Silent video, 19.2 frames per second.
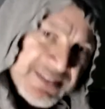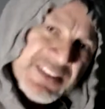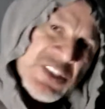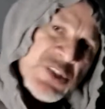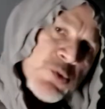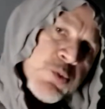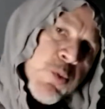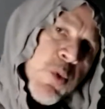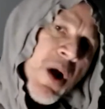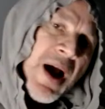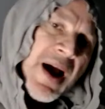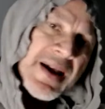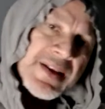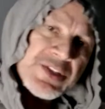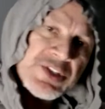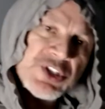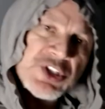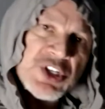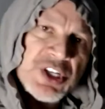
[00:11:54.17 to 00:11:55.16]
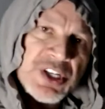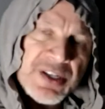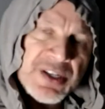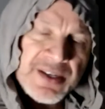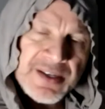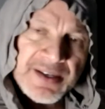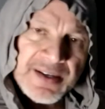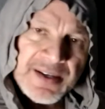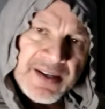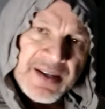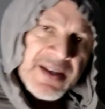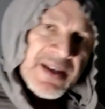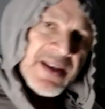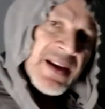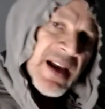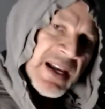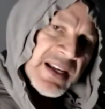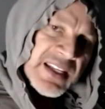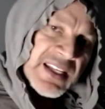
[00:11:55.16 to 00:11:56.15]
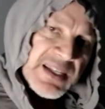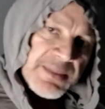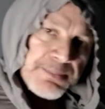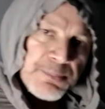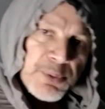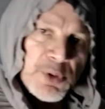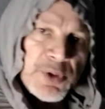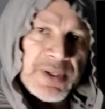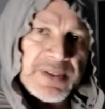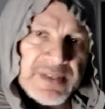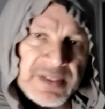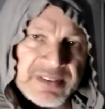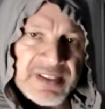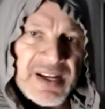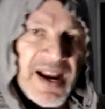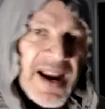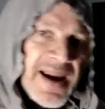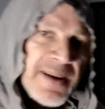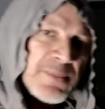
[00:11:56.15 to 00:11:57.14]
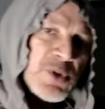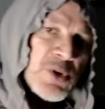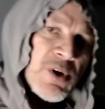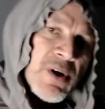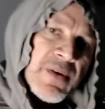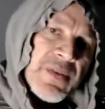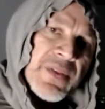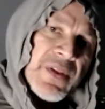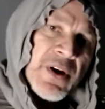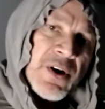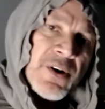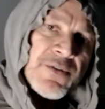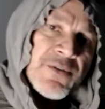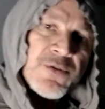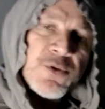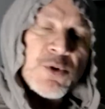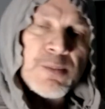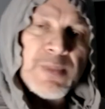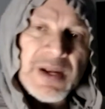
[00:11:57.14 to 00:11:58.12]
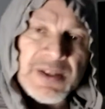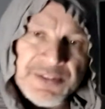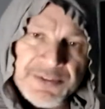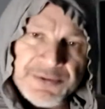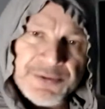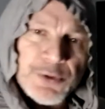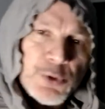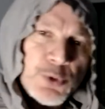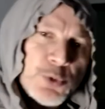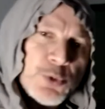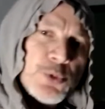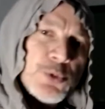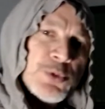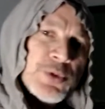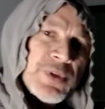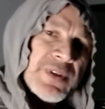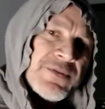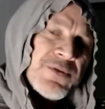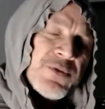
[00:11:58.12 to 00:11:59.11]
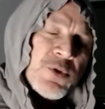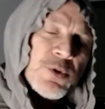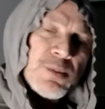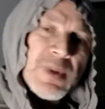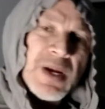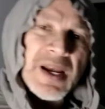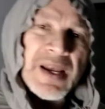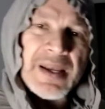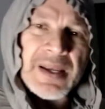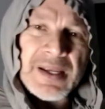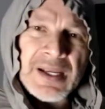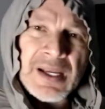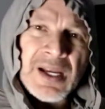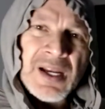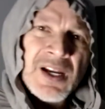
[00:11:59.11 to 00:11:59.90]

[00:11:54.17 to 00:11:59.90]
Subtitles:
This watch, I keep putting the timer on there for my food and for my